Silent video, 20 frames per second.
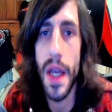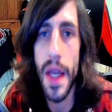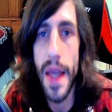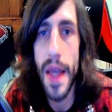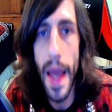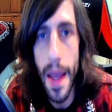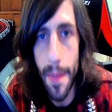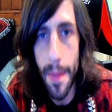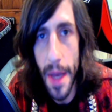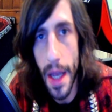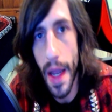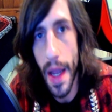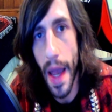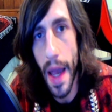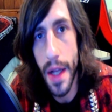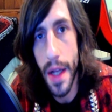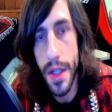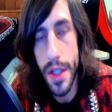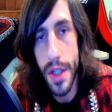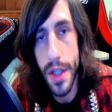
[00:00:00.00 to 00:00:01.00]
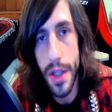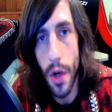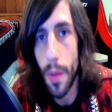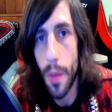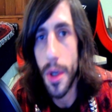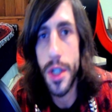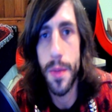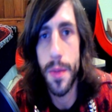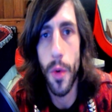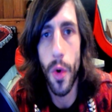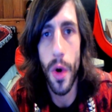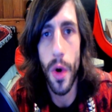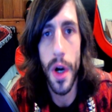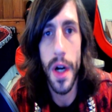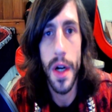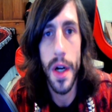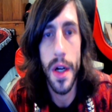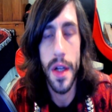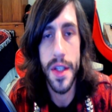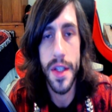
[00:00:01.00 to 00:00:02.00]
gaming, and so much more.
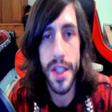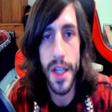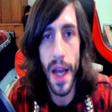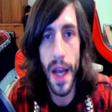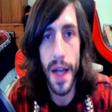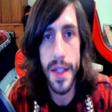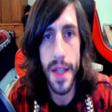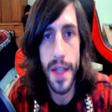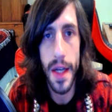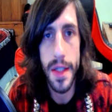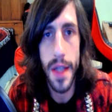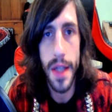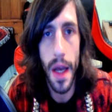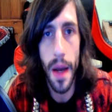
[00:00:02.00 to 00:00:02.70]
See you guys next time.